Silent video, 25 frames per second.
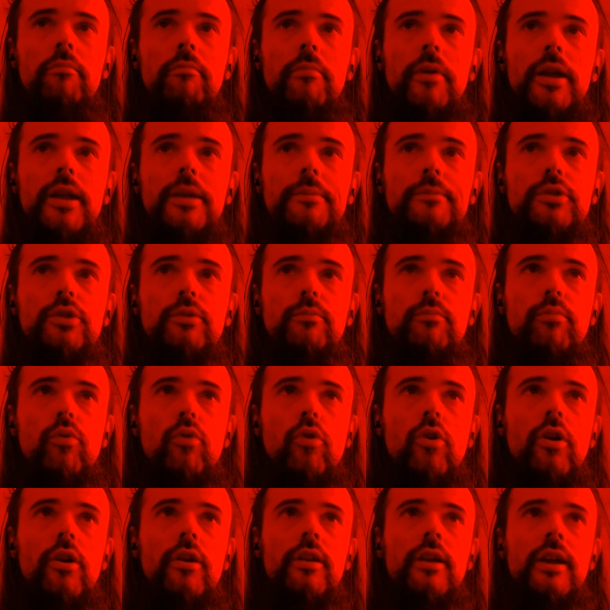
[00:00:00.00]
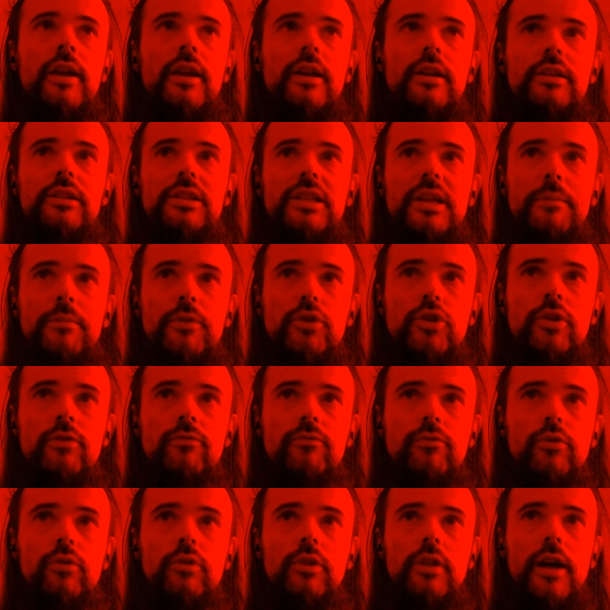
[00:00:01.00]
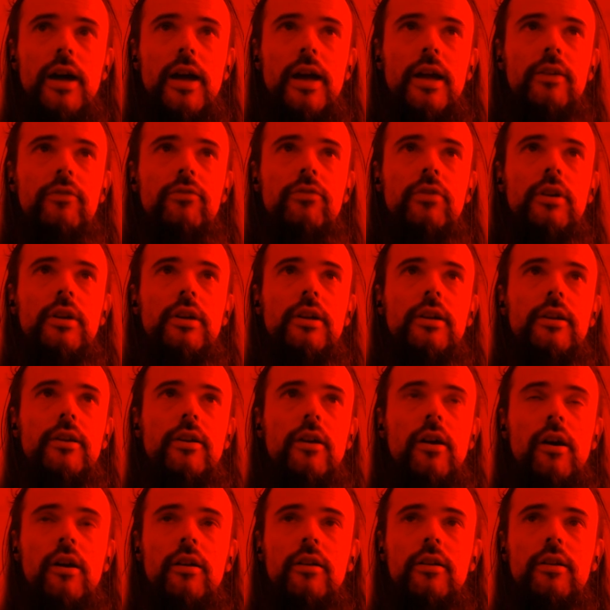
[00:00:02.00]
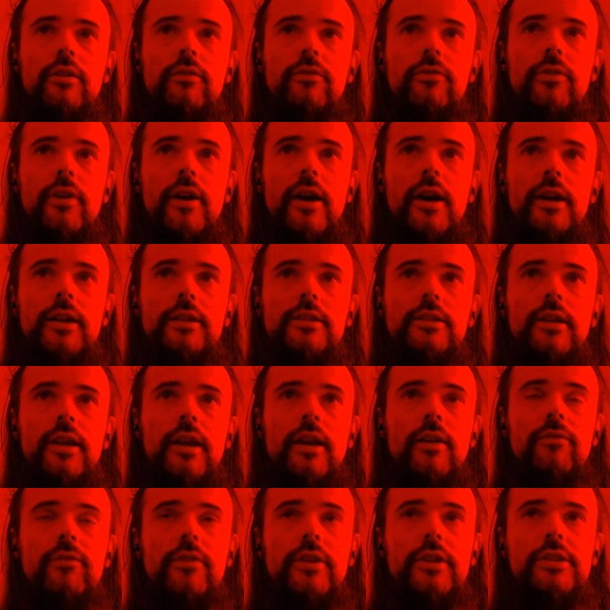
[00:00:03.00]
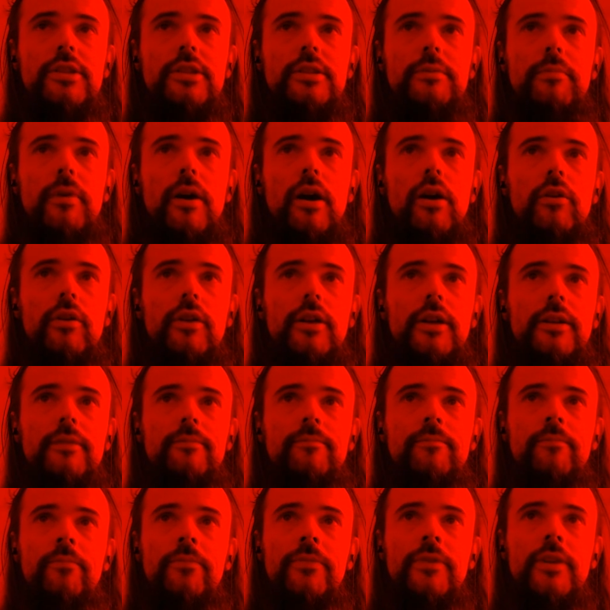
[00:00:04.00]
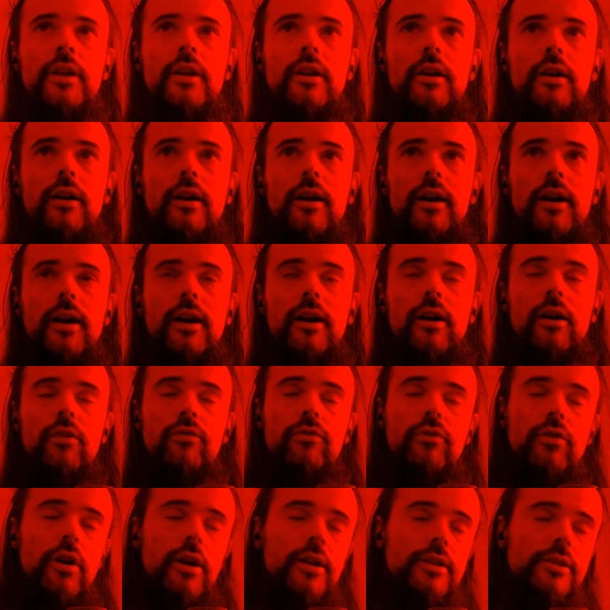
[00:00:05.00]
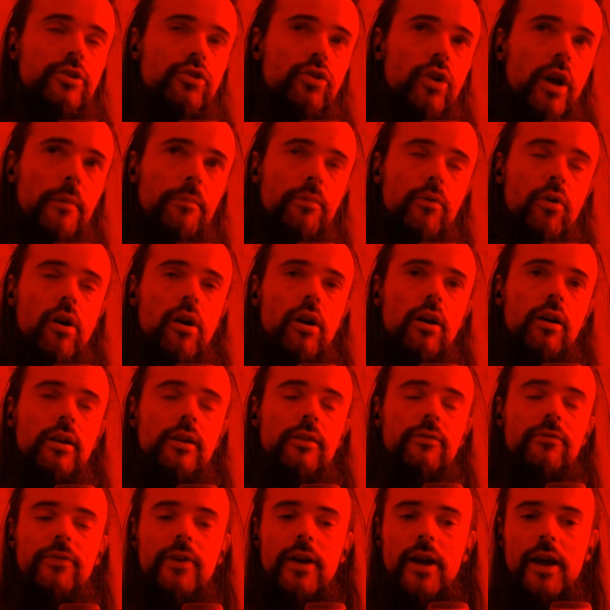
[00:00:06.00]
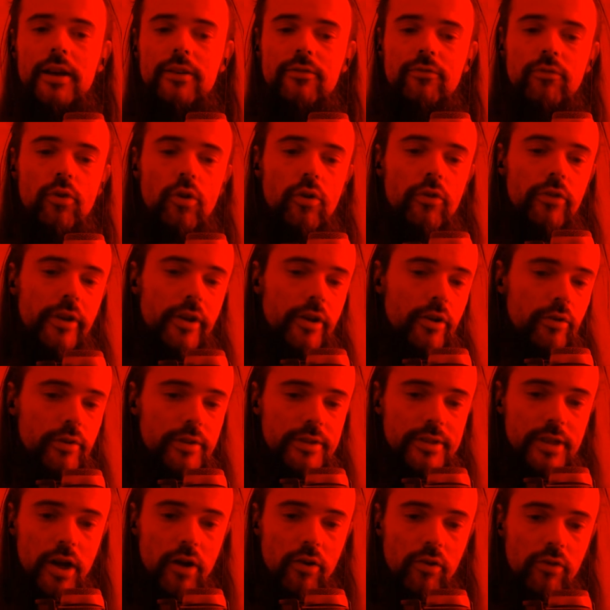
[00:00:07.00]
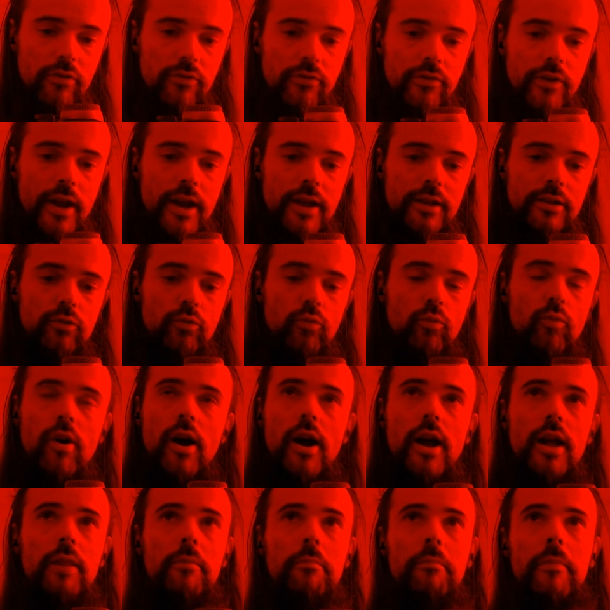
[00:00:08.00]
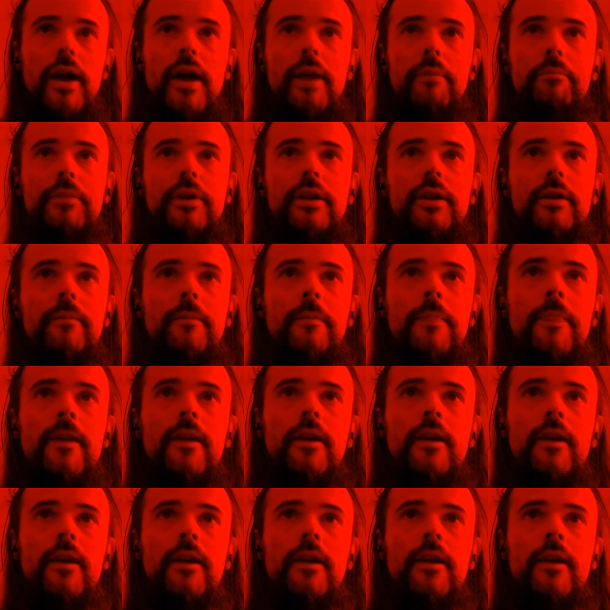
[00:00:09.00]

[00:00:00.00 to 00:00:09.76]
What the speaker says: Maim support, damage in full life, Conk effect, and that's about it. Of course, drop Conk effect for the increased area effect while mapping.